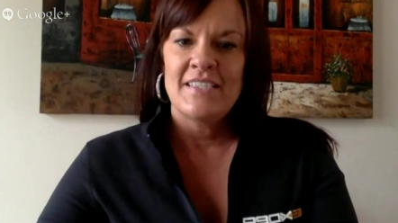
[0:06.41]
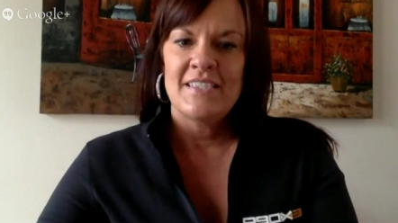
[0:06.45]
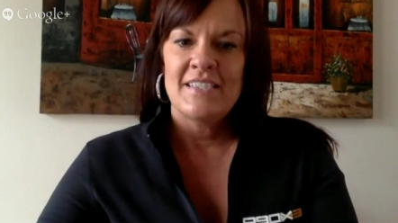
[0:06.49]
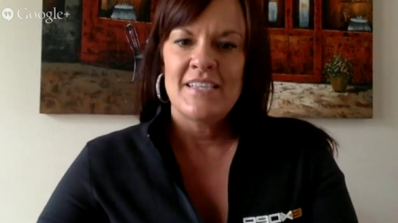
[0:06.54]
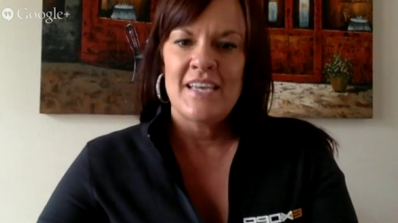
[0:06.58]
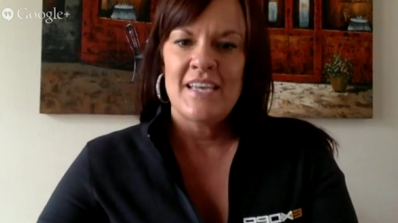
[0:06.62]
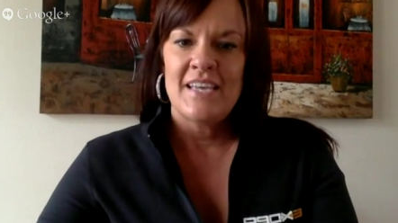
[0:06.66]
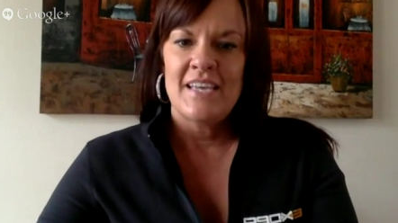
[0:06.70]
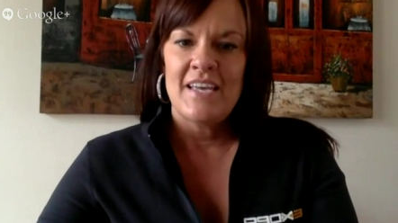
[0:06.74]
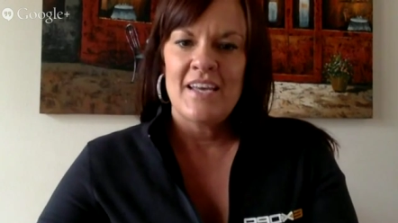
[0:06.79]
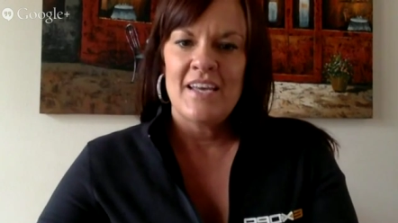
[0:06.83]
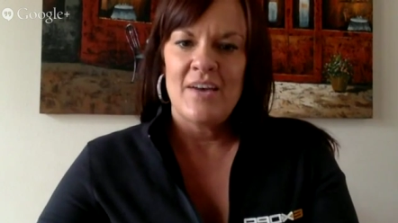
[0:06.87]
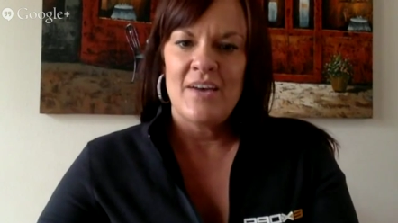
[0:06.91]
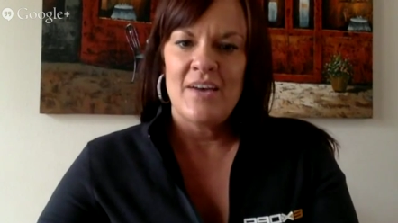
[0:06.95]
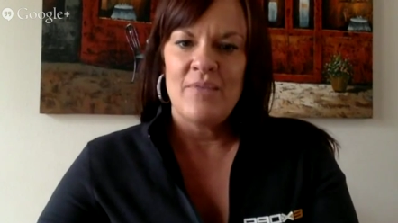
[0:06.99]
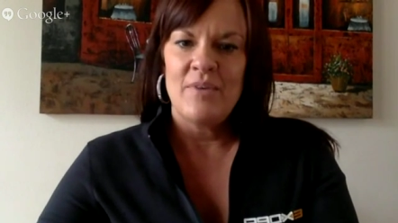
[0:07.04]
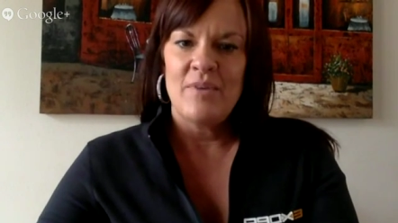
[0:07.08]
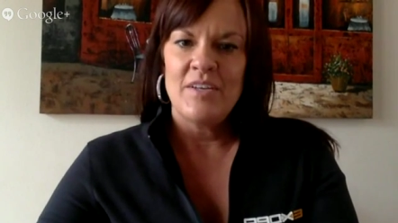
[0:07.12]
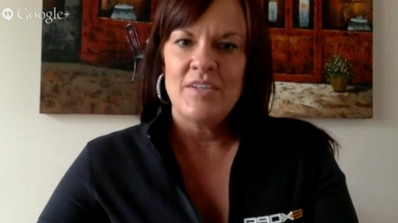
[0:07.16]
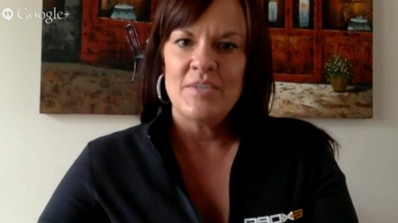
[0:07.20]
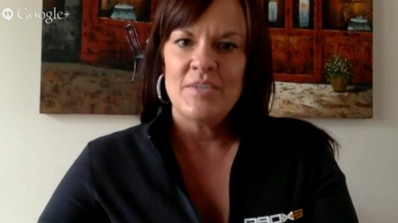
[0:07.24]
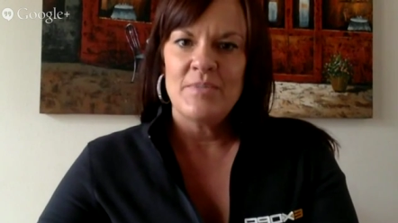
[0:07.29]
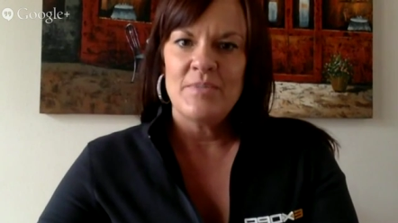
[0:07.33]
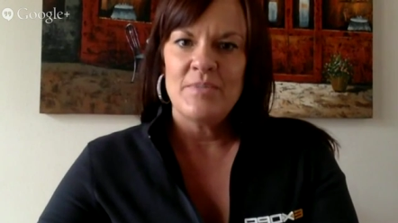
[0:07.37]
I
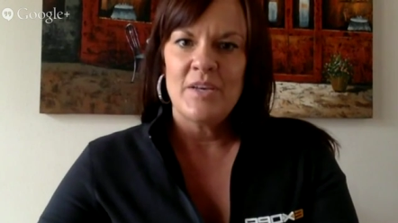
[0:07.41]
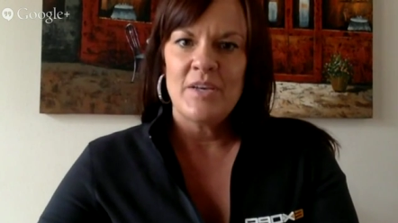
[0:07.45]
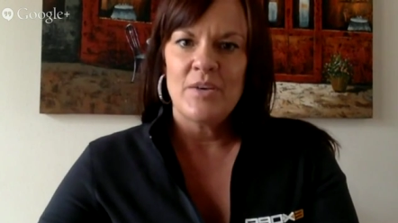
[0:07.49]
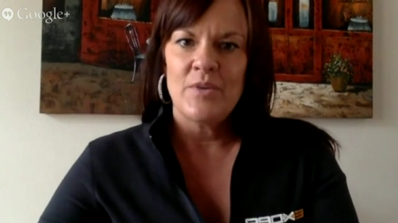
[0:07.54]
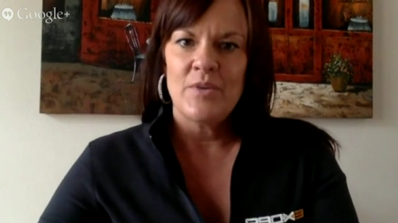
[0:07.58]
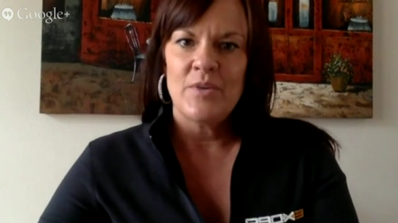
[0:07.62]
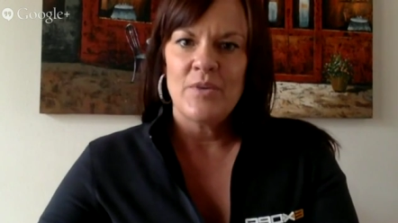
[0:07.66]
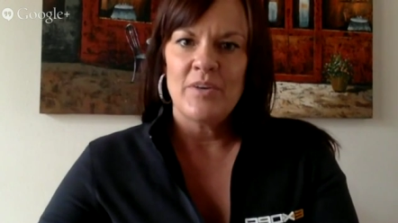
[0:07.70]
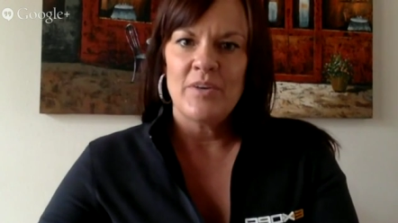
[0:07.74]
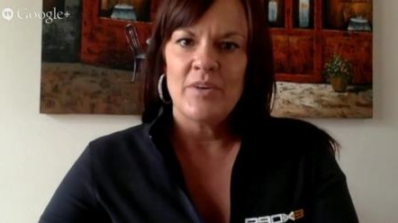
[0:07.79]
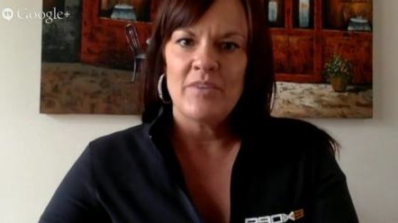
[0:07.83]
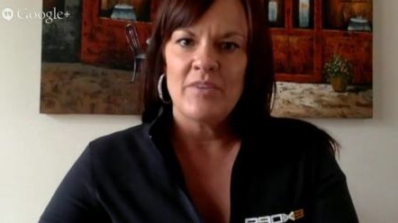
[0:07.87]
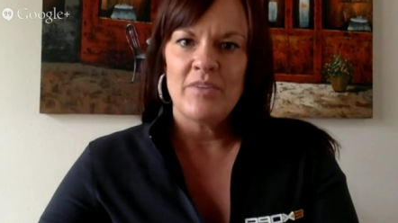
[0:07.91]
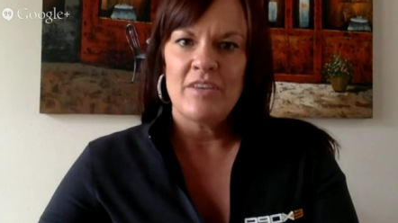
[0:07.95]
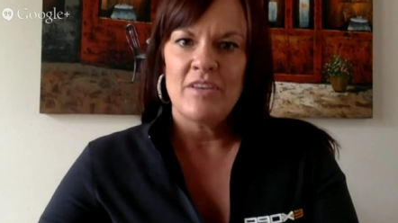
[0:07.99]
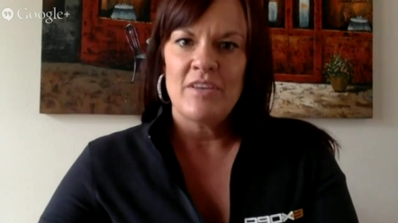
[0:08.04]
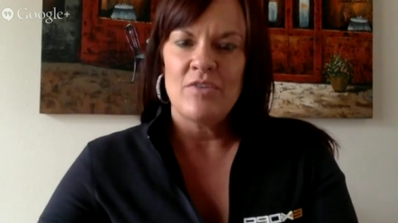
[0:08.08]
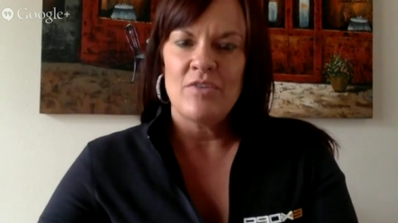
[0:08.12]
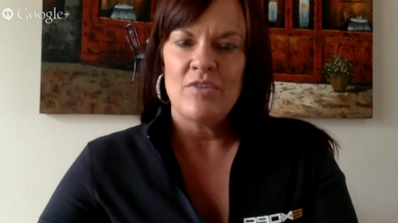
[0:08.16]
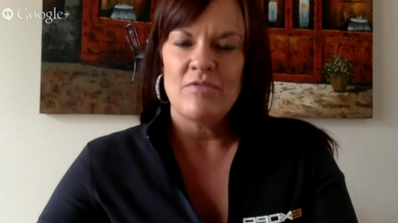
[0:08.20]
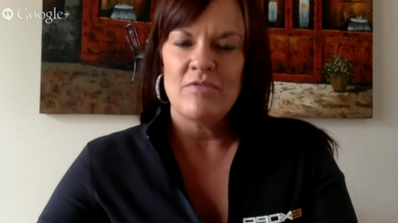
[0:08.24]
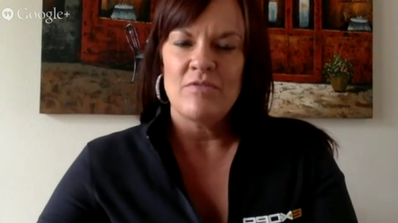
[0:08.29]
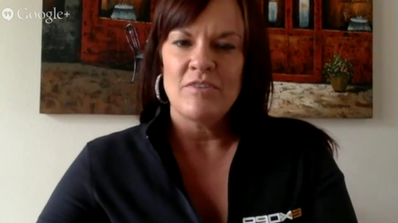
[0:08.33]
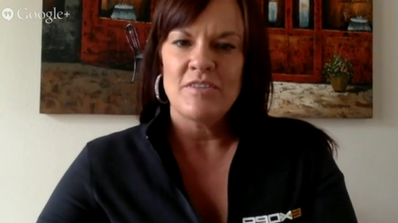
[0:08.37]
wanted to make a quick
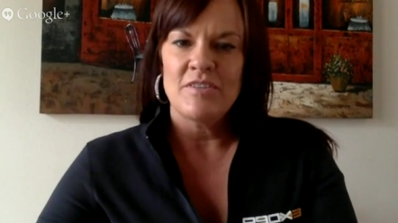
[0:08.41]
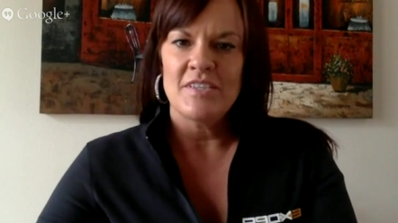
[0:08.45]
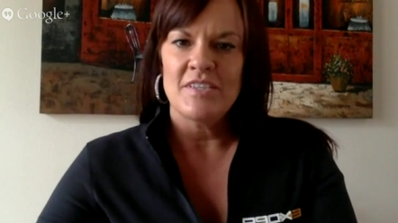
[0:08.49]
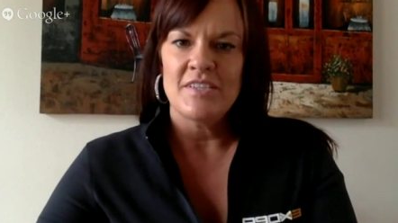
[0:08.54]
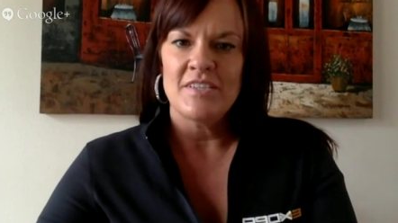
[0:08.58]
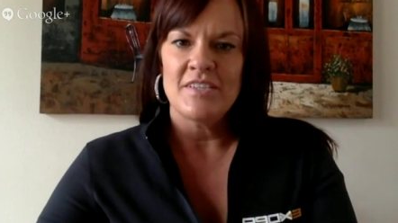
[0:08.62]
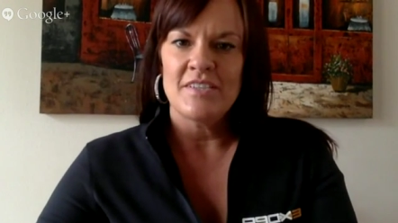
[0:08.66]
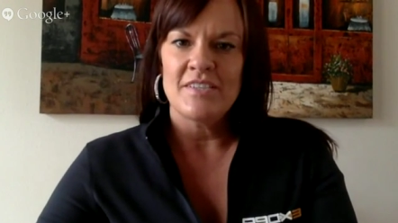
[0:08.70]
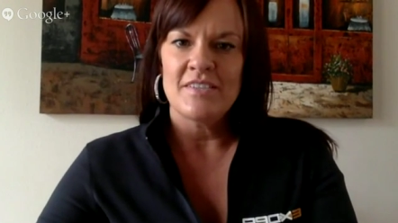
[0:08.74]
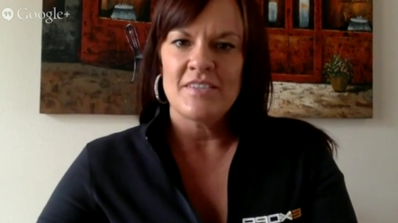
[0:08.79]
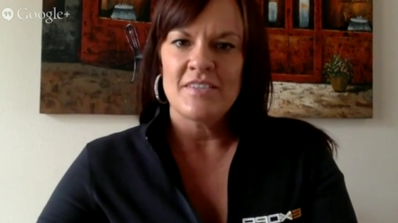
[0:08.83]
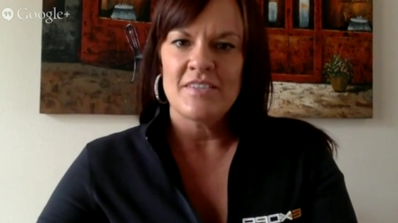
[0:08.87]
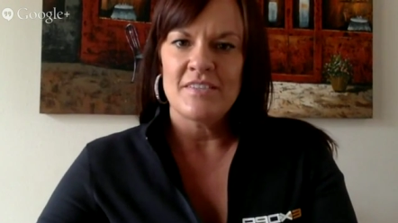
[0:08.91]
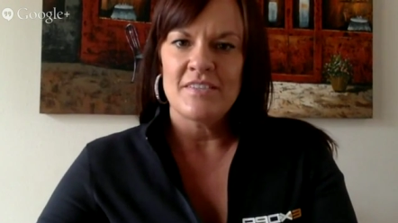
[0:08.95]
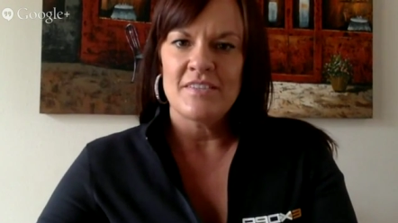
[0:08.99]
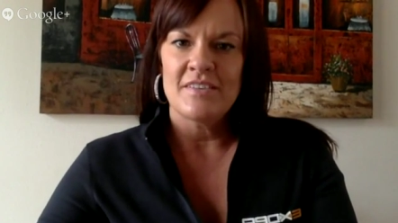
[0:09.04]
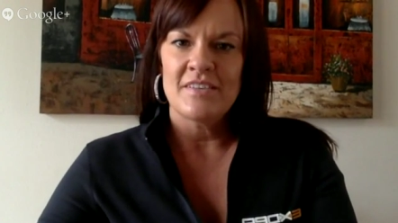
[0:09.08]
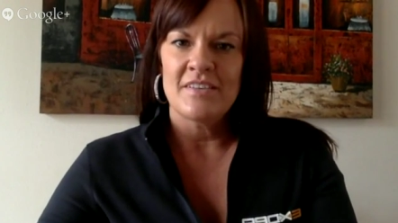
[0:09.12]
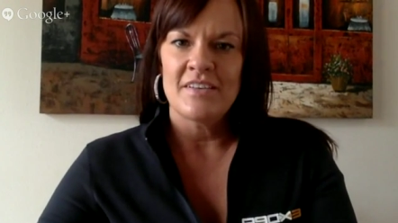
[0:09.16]
video versus